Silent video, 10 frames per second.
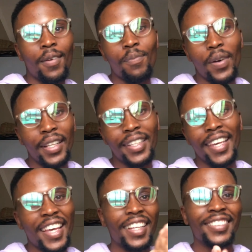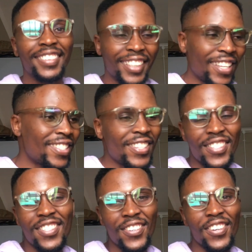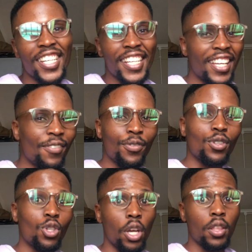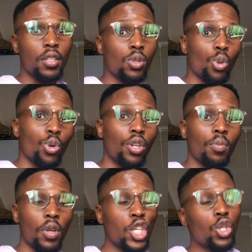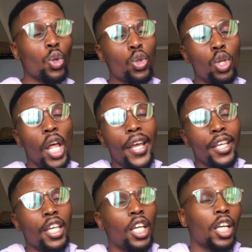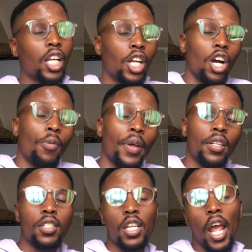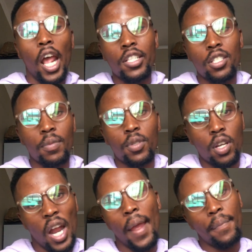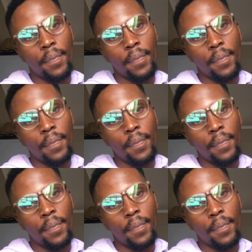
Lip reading: But Kev, that's the story. If you enjoyed the story, make sure you like, comment, and subscribe.